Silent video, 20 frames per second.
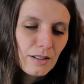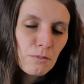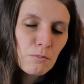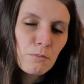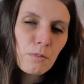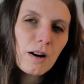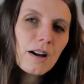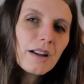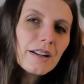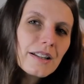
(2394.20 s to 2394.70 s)

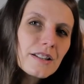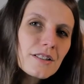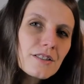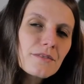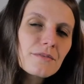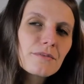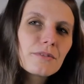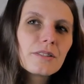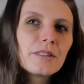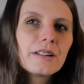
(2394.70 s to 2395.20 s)

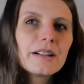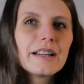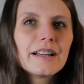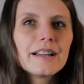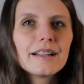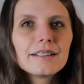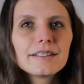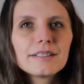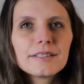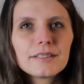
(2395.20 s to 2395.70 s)
punished for
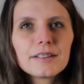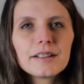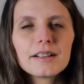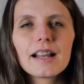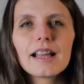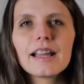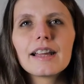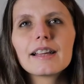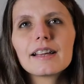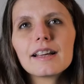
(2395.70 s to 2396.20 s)
it or
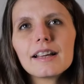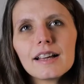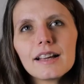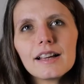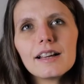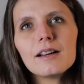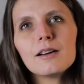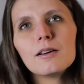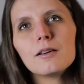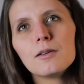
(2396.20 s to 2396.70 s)
like
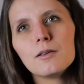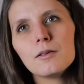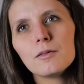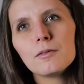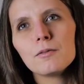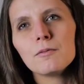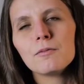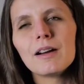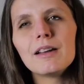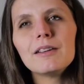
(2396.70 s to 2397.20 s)

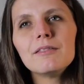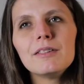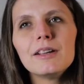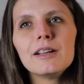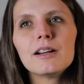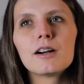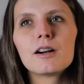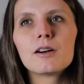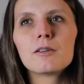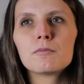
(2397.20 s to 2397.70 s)
when
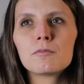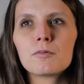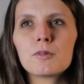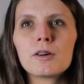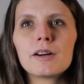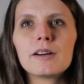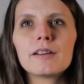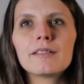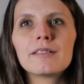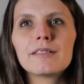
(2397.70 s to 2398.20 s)
we are
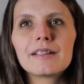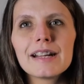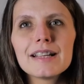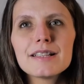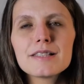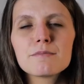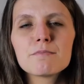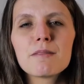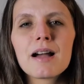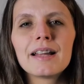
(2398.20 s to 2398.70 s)
more
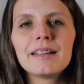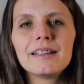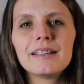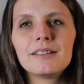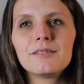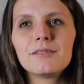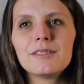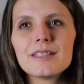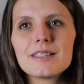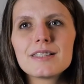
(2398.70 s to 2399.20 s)
grace
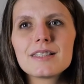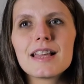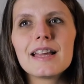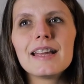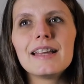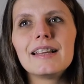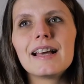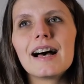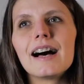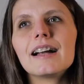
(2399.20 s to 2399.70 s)
minded we
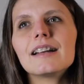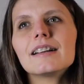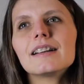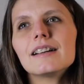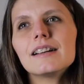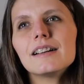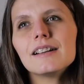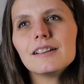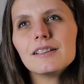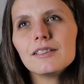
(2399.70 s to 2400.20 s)
say that
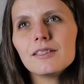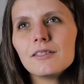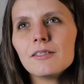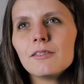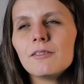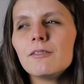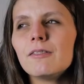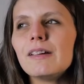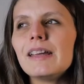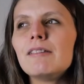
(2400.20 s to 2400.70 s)

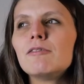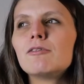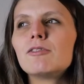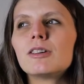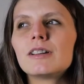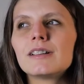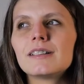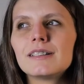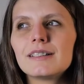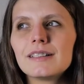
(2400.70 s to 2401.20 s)
we
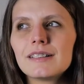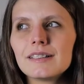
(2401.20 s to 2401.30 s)
want